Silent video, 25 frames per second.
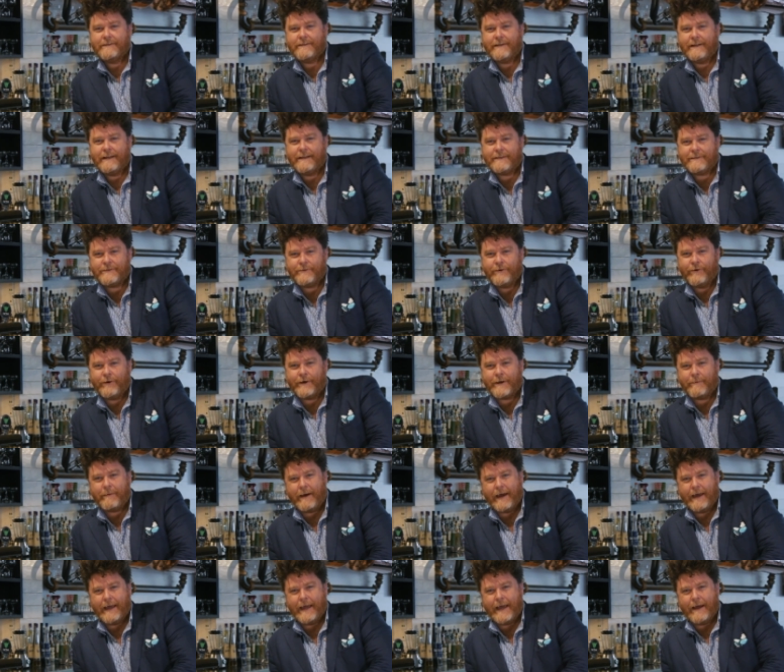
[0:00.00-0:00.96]
So let's talk
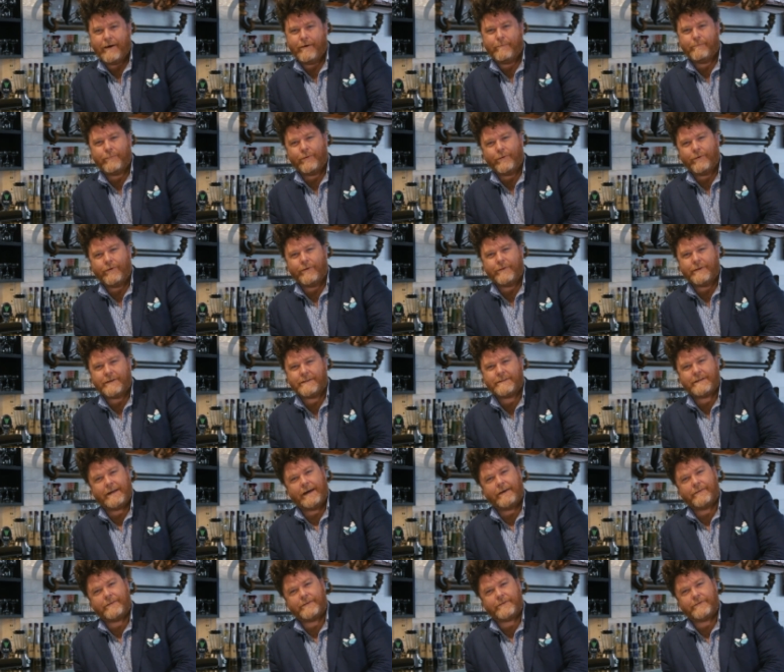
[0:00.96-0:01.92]
about how important the
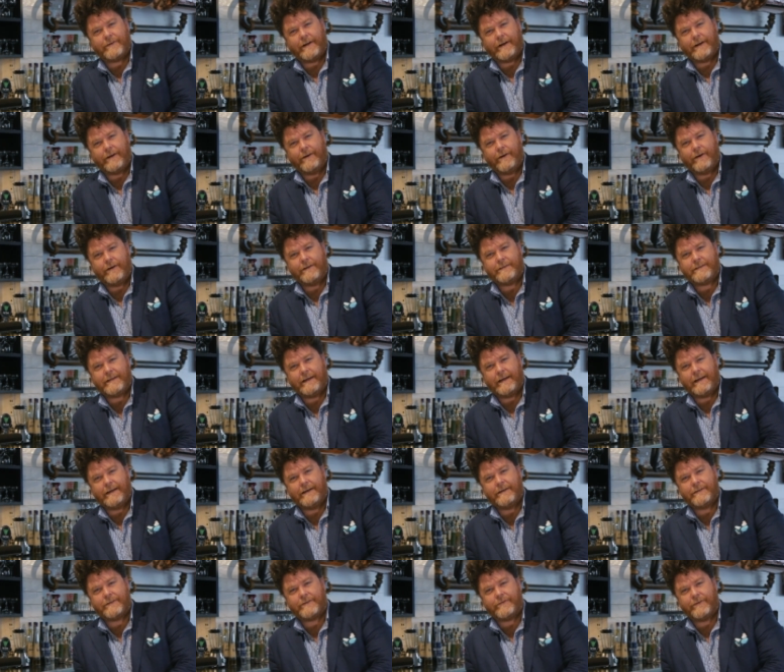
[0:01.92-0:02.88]
South Australian
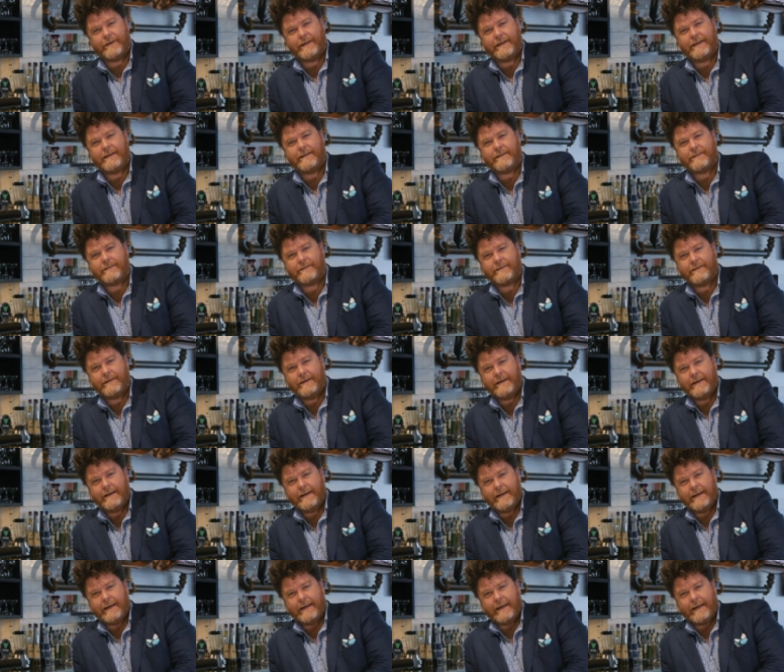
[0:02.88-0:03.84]
hotel industry is.
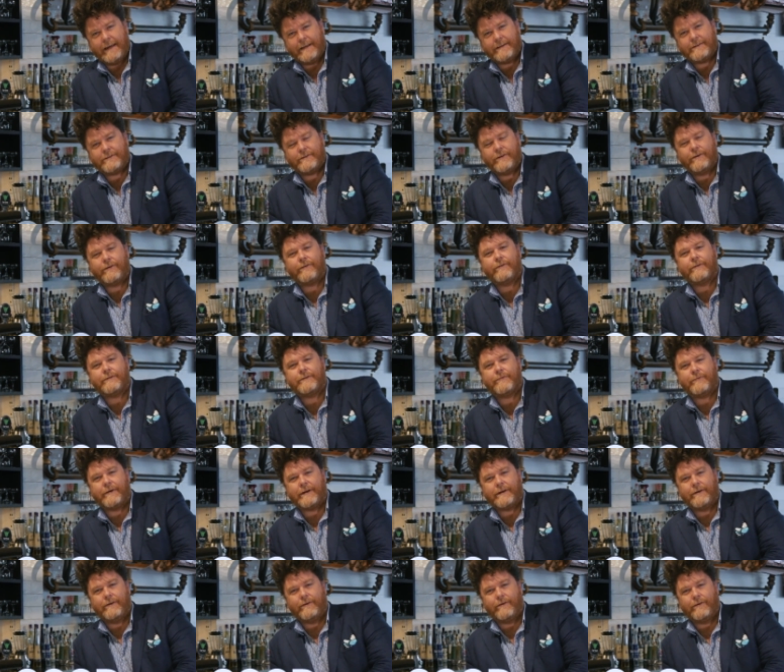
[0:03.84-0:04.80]
It's too good
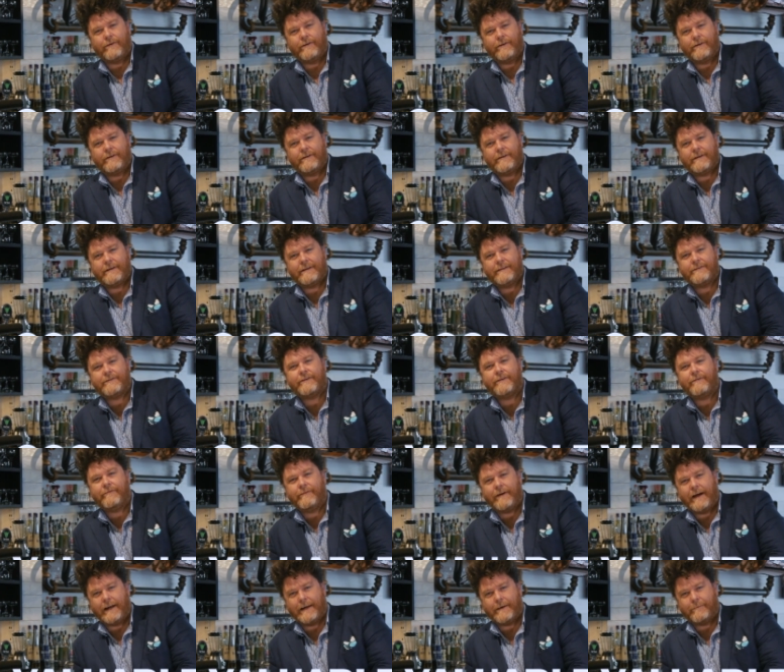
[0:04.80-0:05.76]
to ignore and
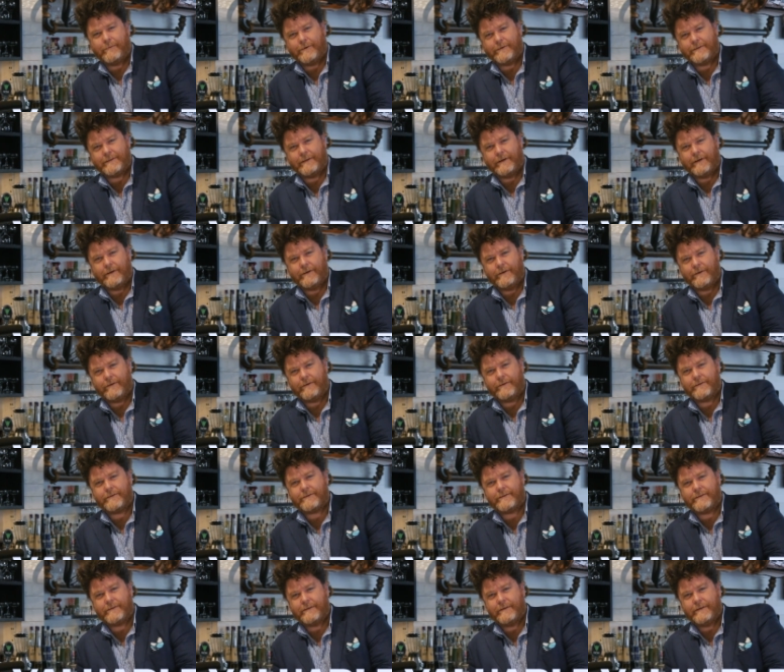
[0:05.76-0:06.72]
too valuable to
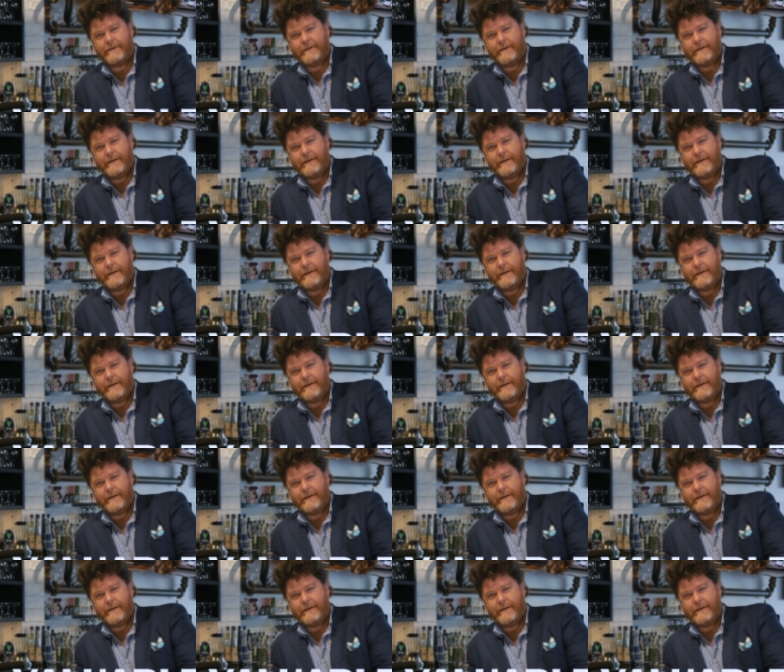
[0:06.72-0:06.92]
lose.